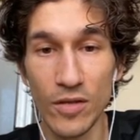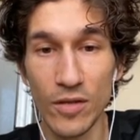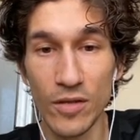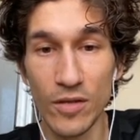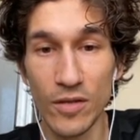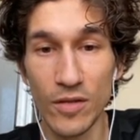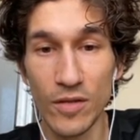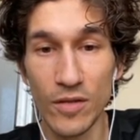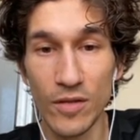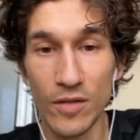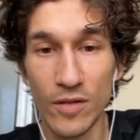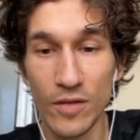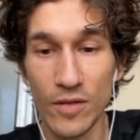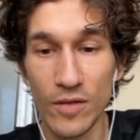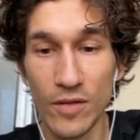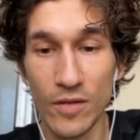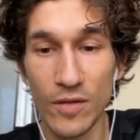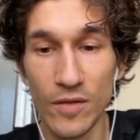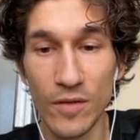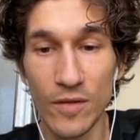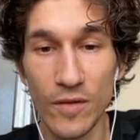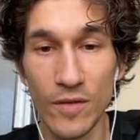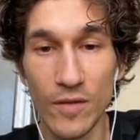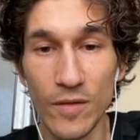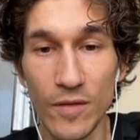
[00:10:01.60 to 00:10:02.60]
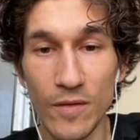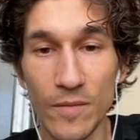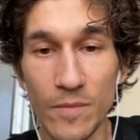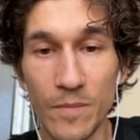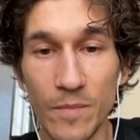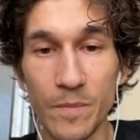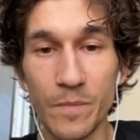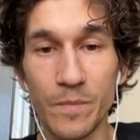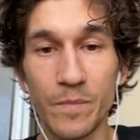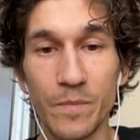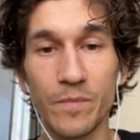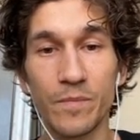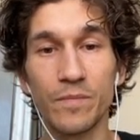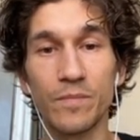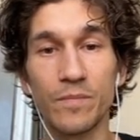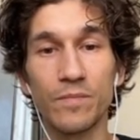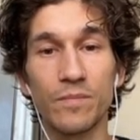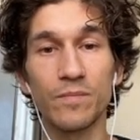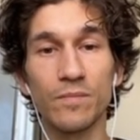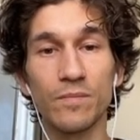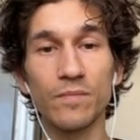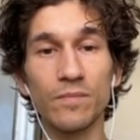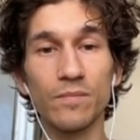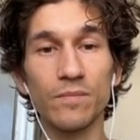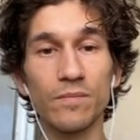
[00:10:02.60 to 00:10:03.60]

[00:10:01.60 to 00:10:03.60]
Nothing is said.